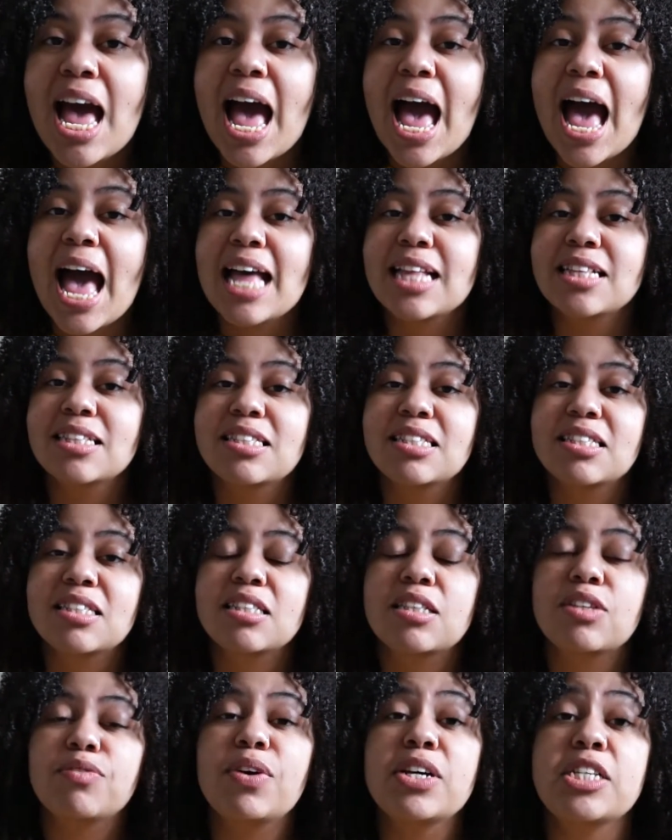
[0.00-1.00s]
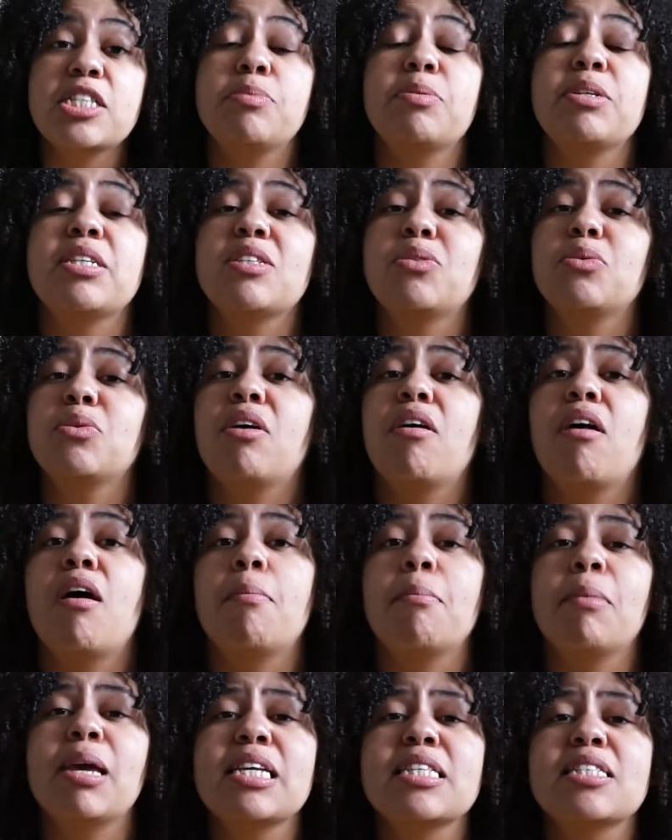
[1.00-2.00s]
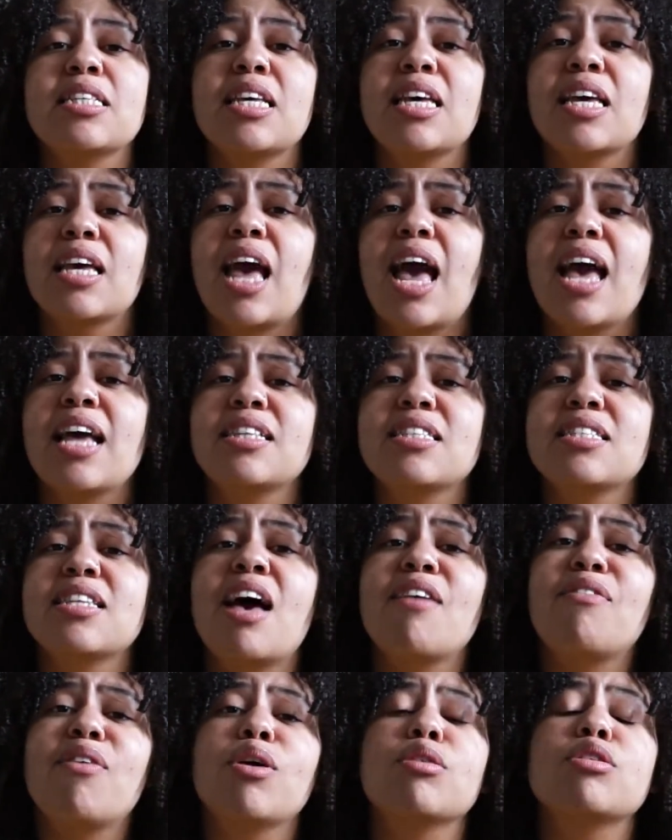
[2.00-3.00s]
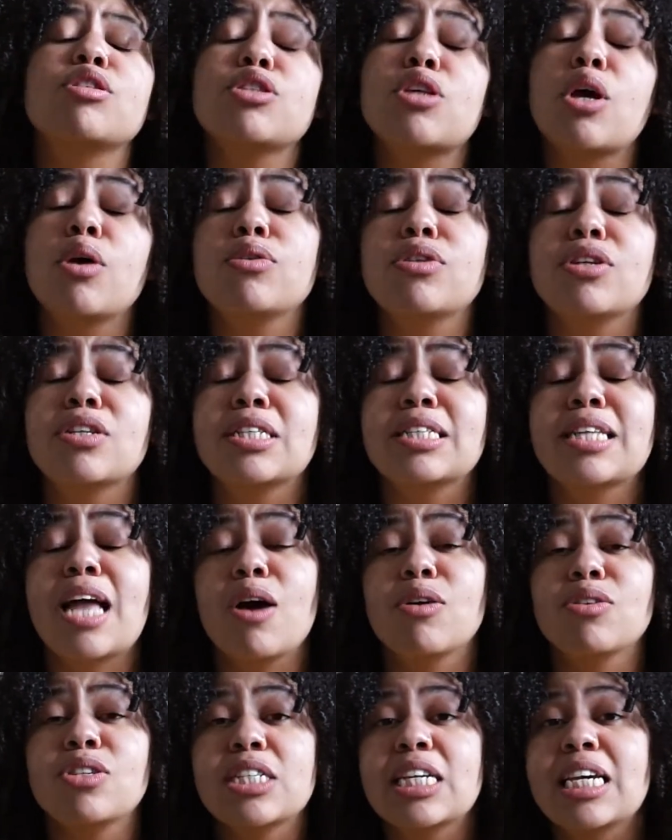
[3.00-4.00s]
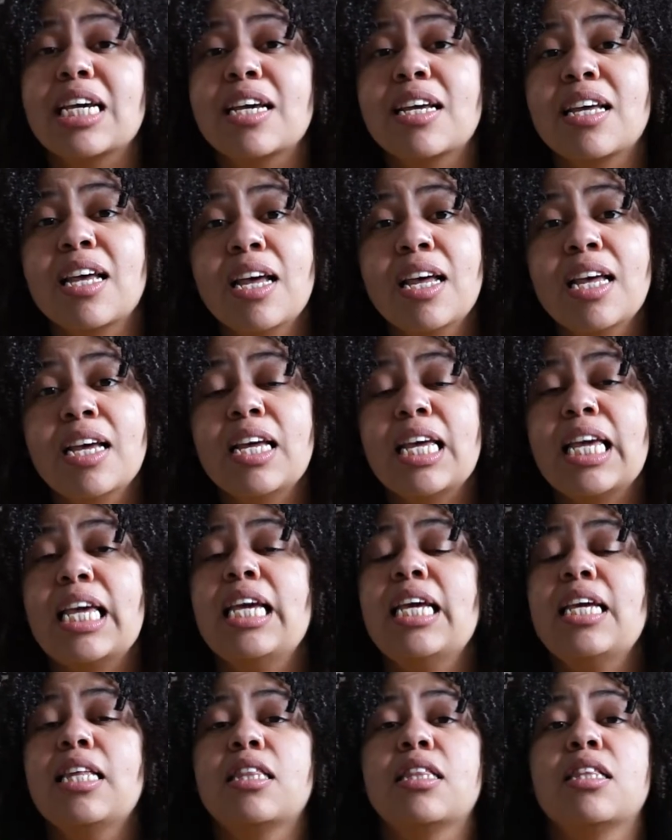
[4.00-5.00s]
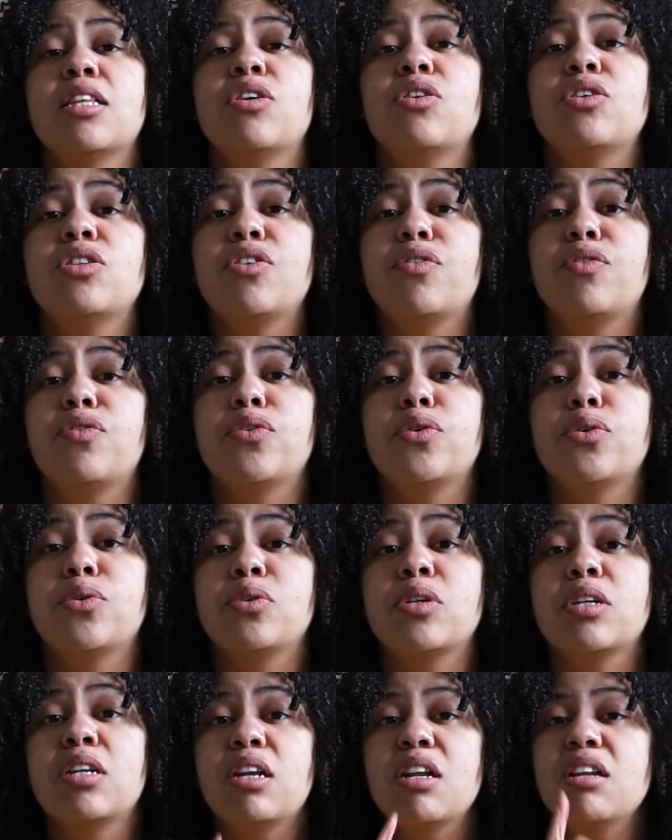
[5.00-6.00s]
And the recipes were amazing and I felt so nostalgic eating the food.